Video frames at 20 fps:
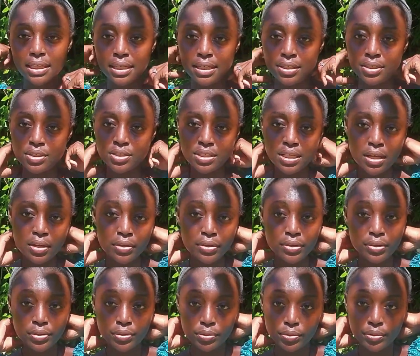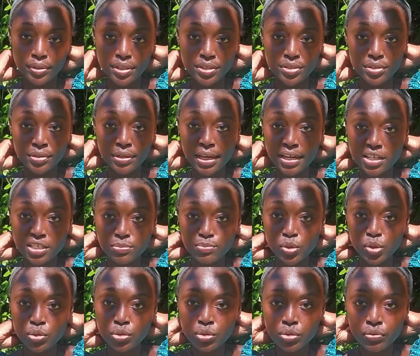is telling you is your next
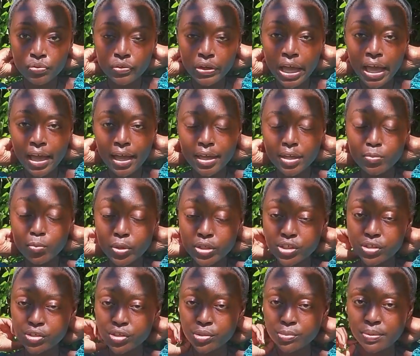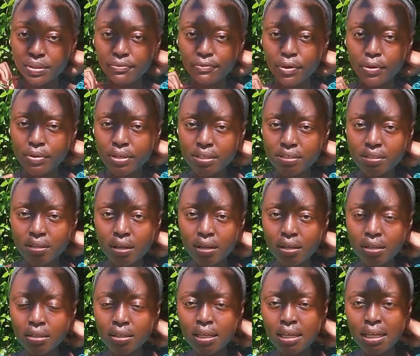move, what you should be focused
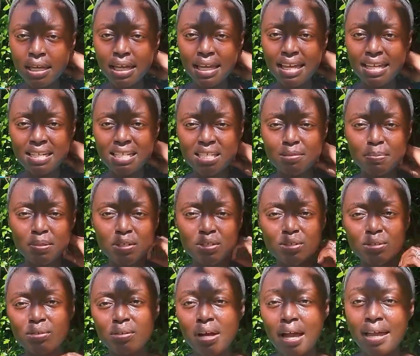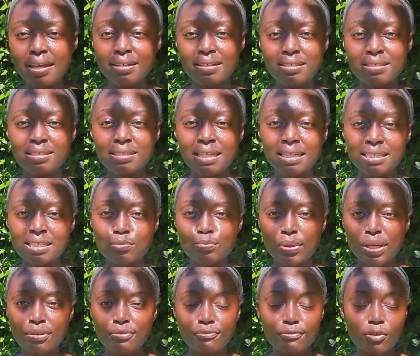on, any spiritual guidance that is
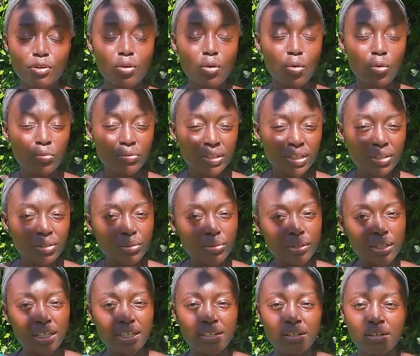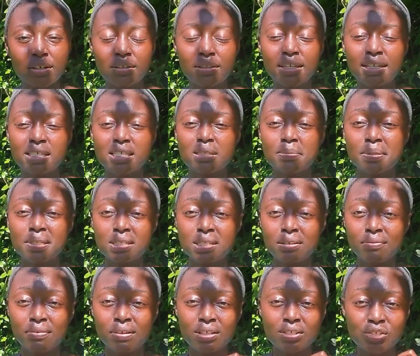meant for only you to hear that is
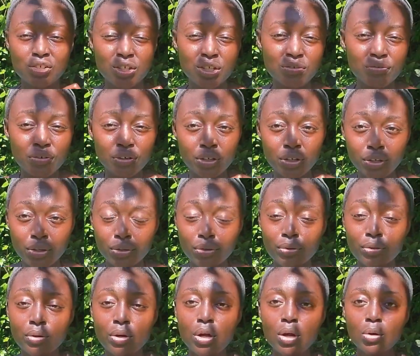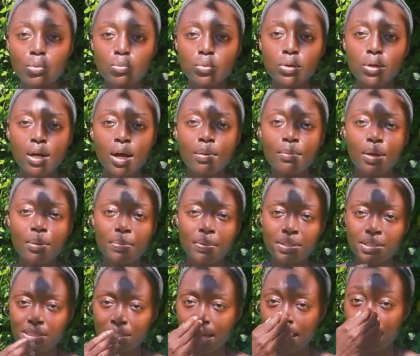specific just for you will come up
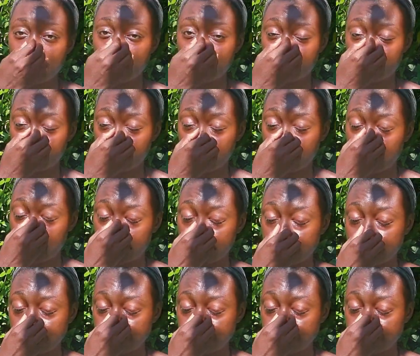inside of your reading.